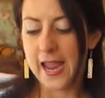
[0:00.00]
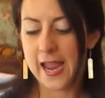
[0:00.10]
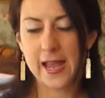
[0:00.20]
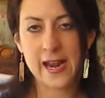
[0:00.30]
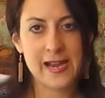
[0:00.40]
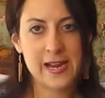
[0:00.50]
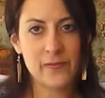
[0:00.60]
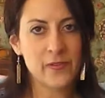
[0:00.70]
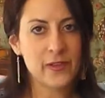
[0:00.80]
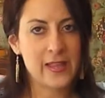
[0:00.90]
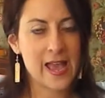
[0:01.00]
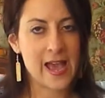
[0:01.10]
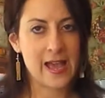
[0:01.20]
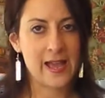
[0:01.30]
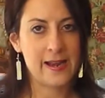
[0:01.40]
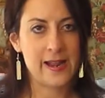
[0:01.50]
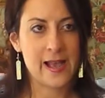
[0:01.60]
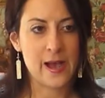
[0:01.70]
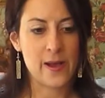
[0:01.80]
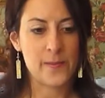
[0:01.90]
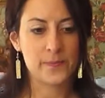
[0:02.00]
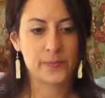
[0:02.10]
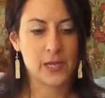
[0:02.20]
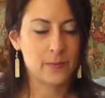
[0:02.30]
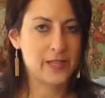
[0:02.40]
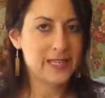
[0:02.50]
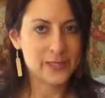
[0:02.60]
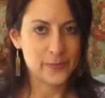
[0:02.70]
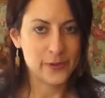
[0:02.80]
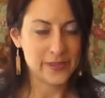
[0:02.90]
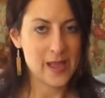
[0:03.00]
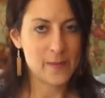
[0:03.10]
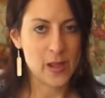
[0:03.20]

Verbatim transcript: And I never really had um, a place to put them.